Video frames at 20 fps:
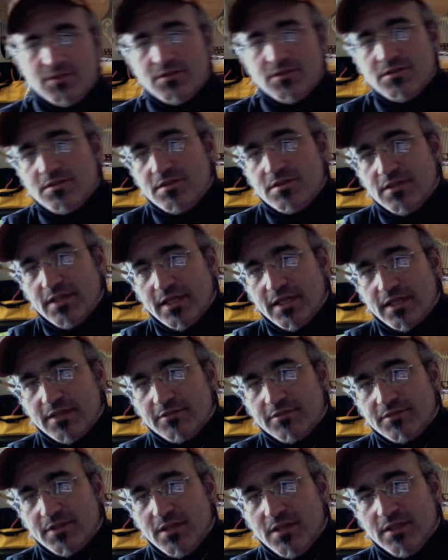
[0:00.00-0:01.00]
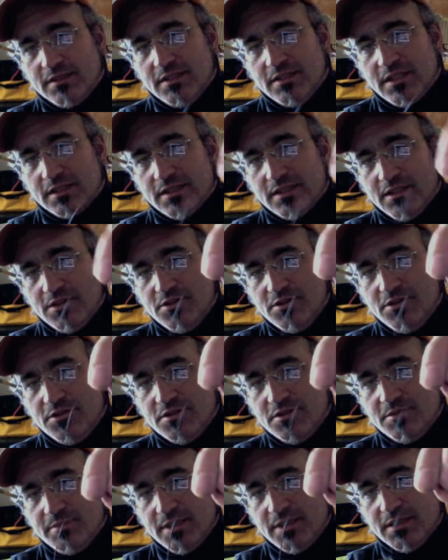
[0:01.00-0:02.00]
is the negative contact that used
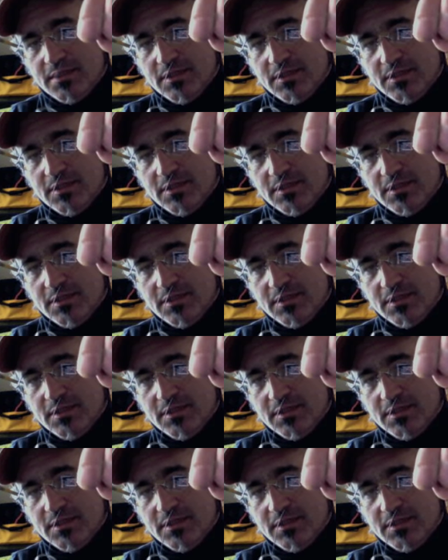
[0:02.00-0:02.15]
to be on the